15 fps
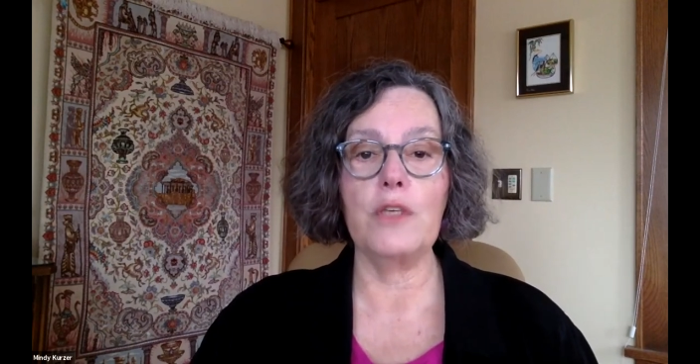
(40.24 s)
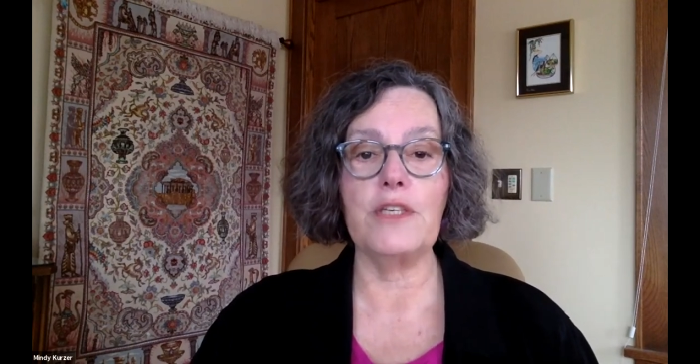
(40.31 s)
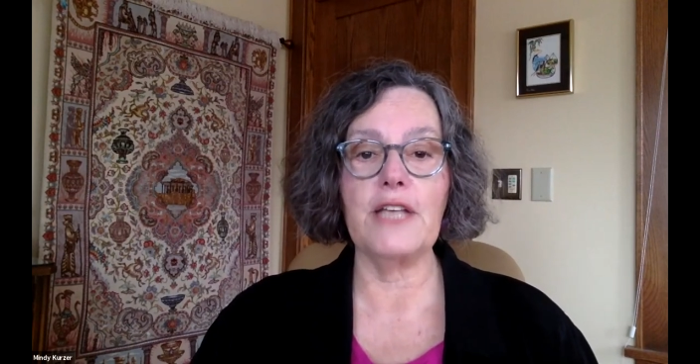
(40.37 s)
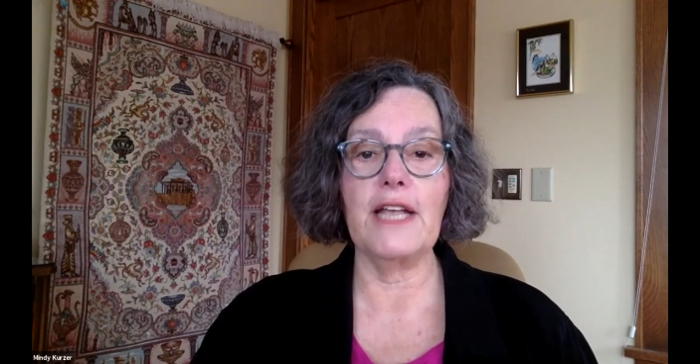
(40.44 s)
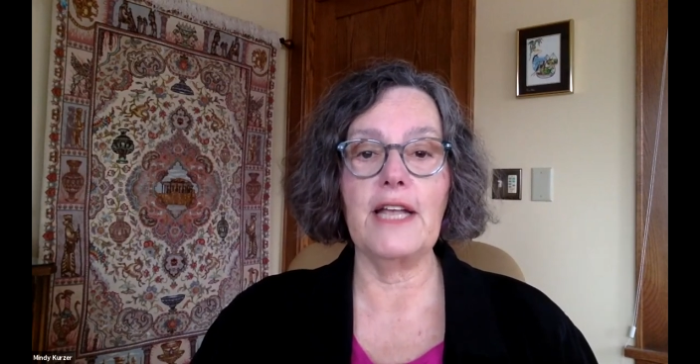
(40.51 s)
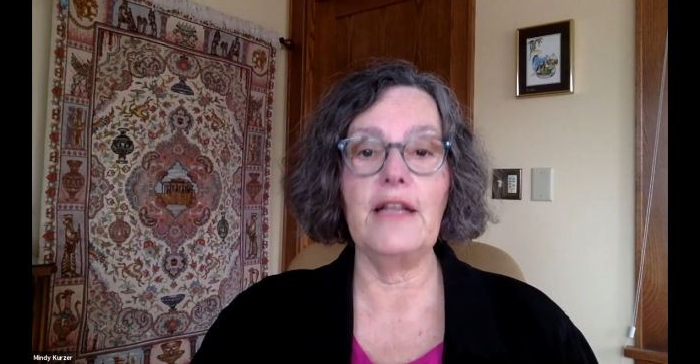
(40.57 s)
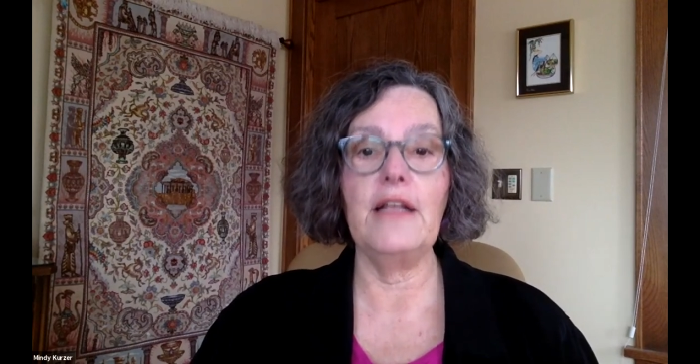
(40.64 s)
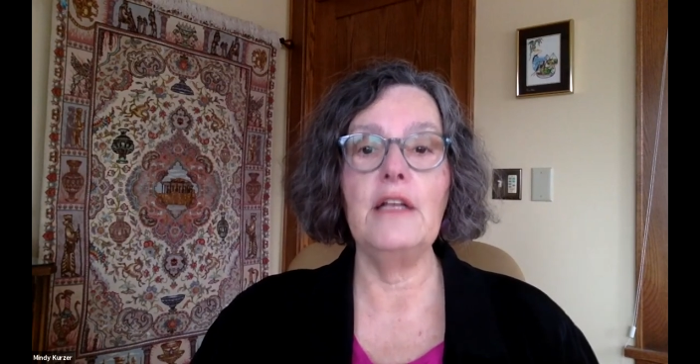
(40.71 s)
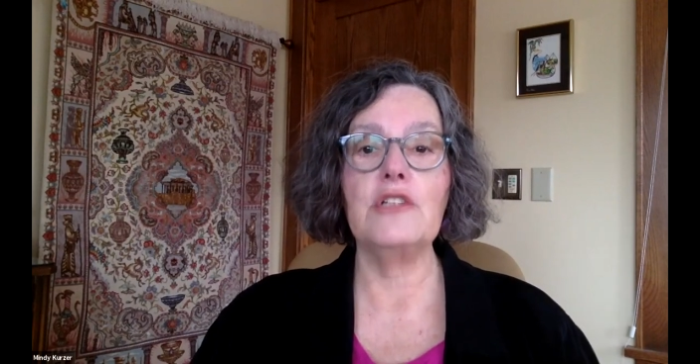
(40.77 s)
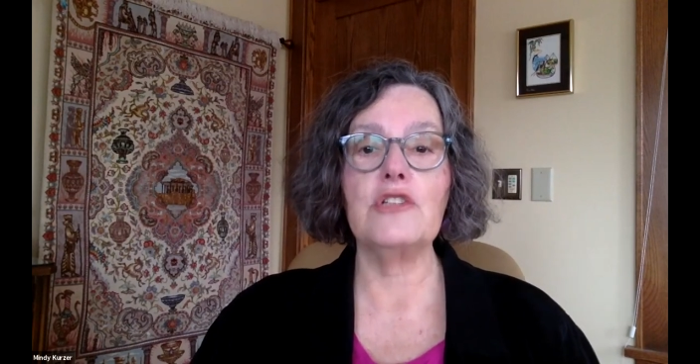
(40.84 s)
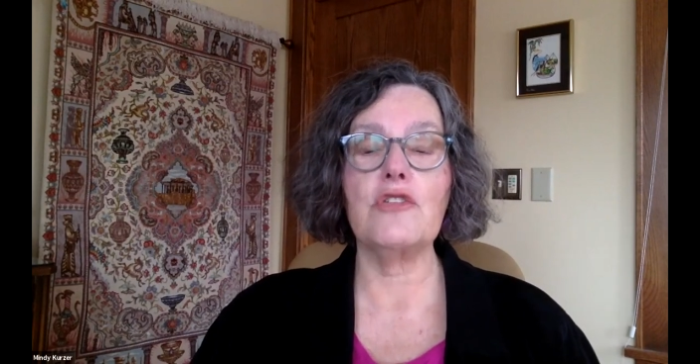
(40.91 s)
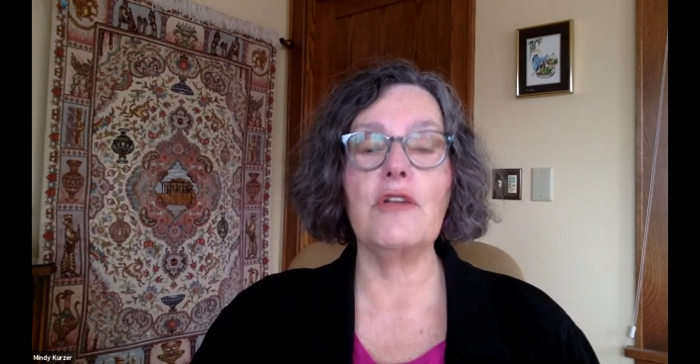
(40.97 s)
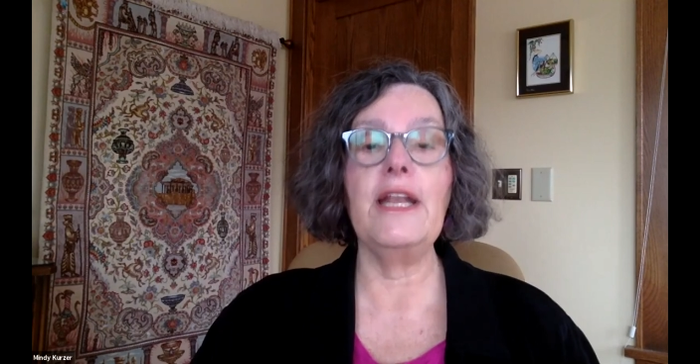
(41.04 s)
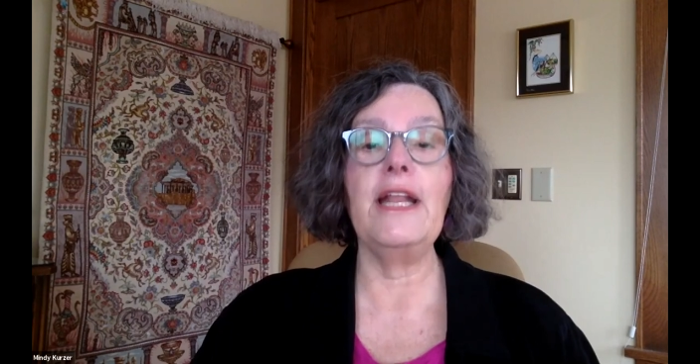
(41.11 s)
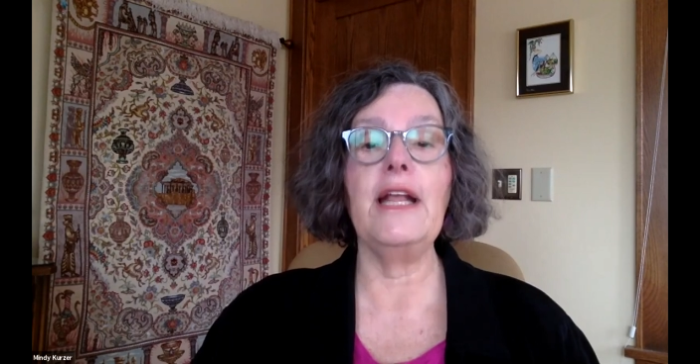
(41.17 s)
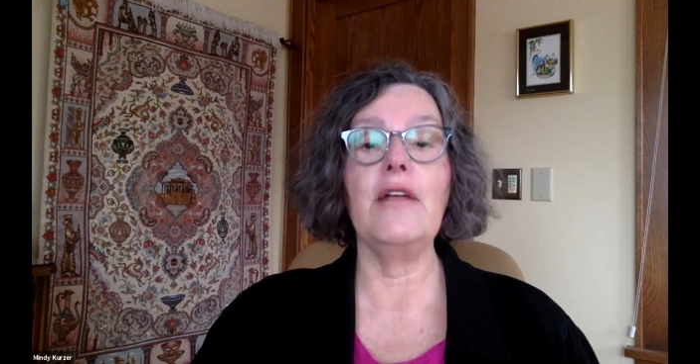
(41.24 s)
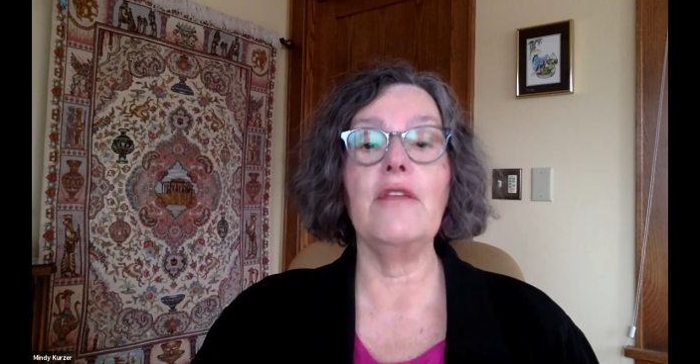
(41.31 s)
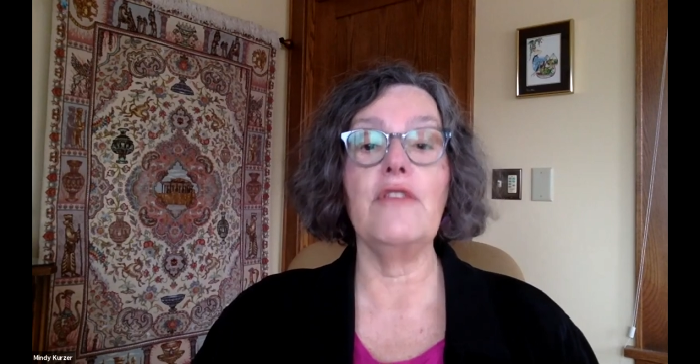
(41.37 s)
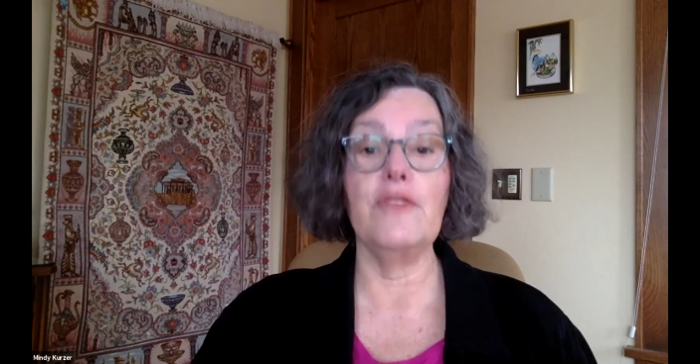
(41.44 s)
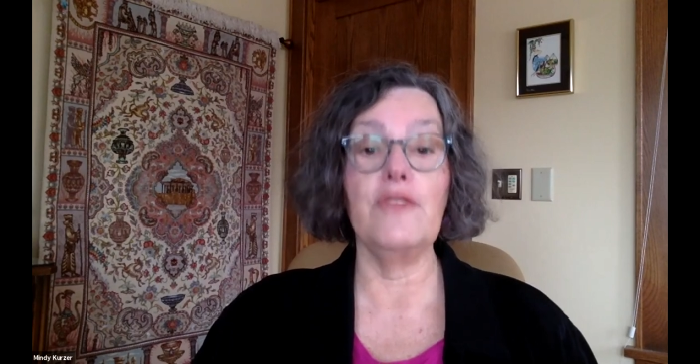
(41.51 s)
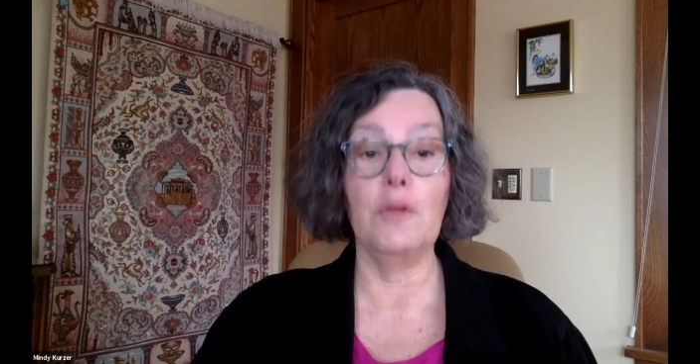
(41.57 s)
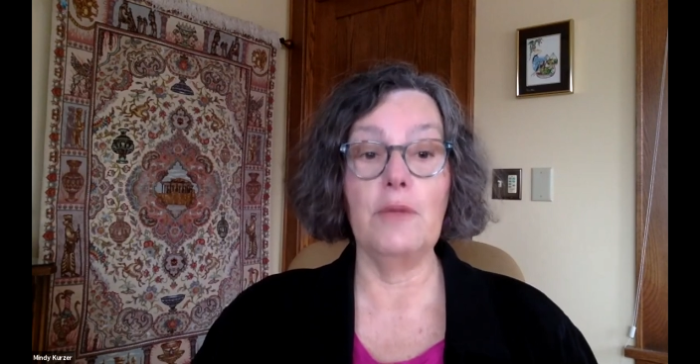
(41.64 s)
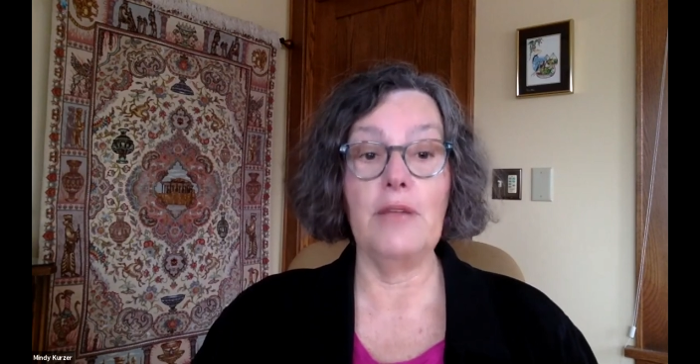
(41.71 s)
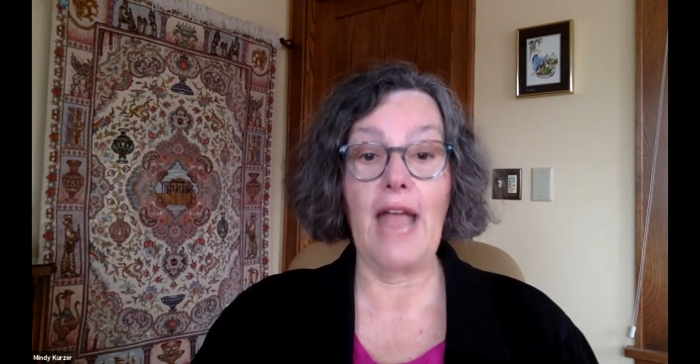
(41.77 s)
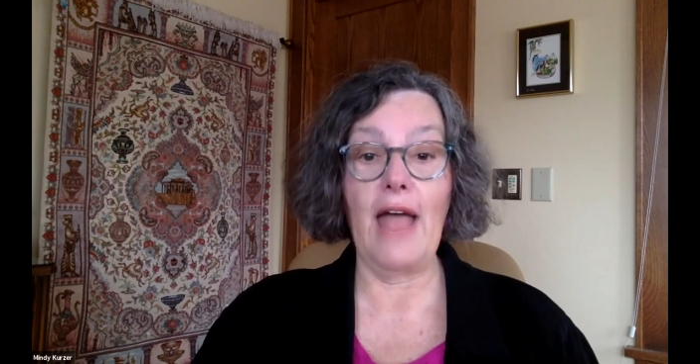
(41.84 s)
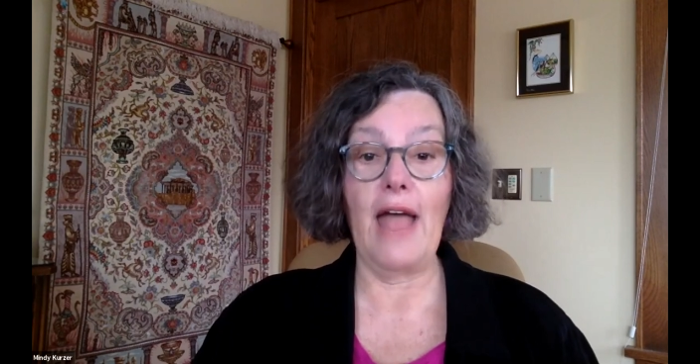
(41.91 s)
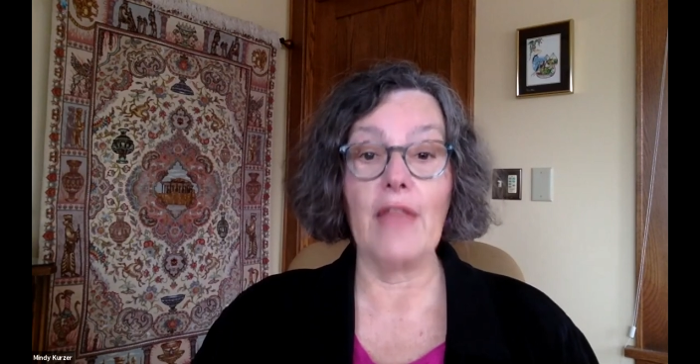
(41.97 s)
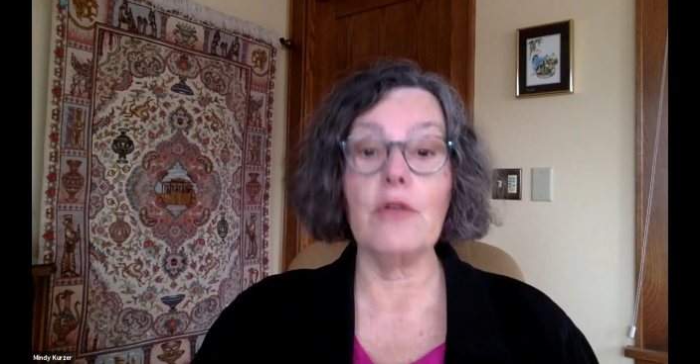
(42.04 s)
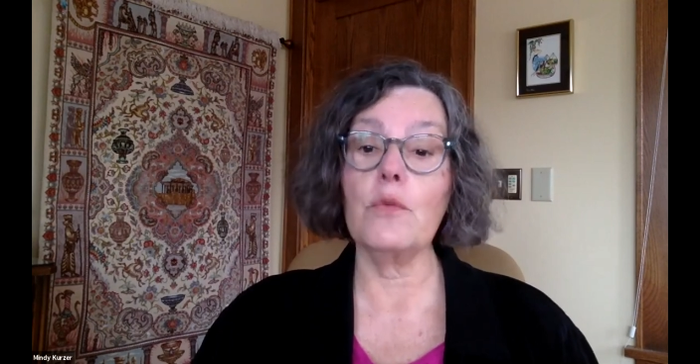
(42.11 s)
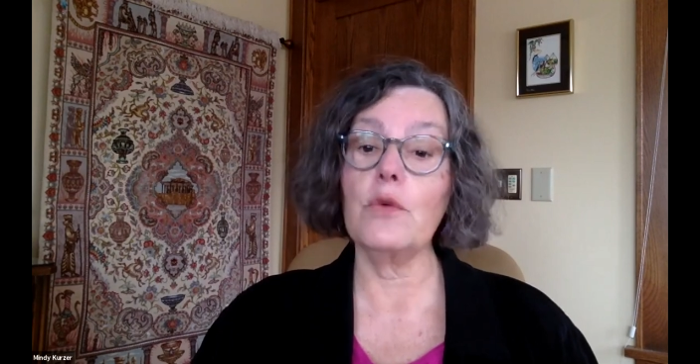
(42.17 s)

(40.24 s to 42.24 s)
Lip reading: a screening of the film Gather,